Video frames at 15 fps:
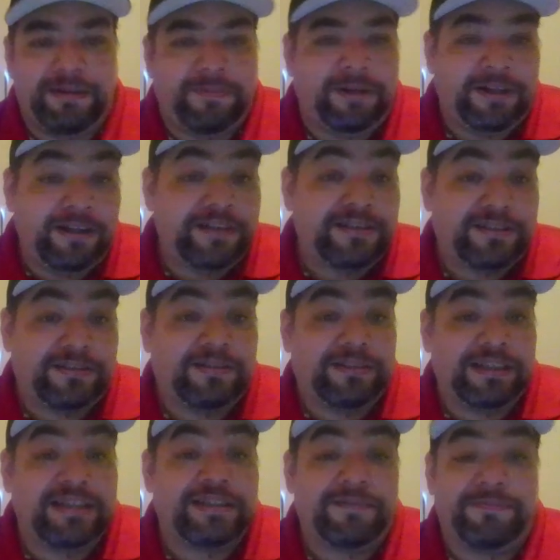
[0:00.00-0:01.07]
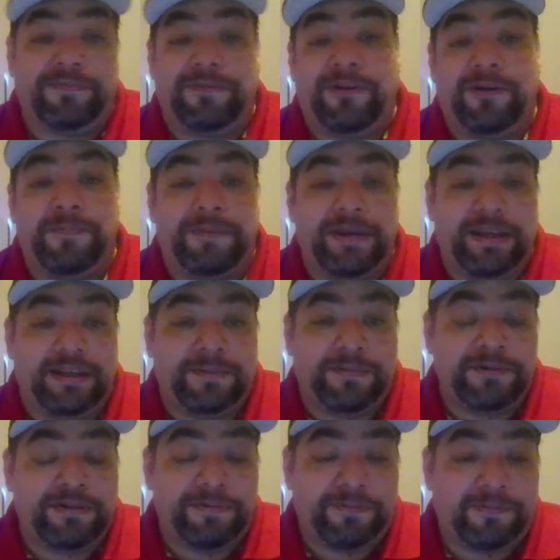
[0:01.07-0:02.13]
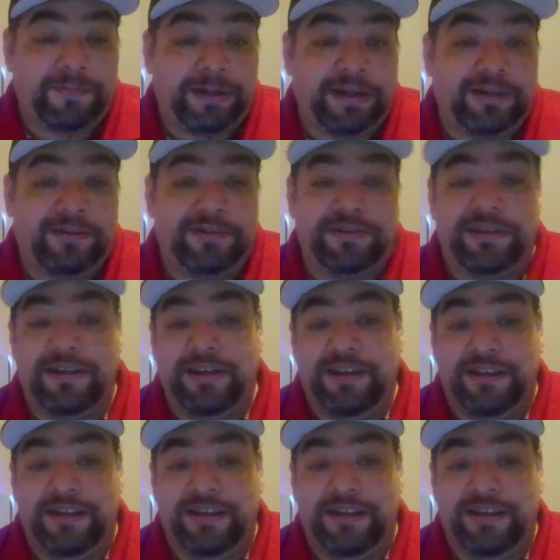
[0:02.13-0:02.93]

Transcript: It is decent for RP, especially for beginners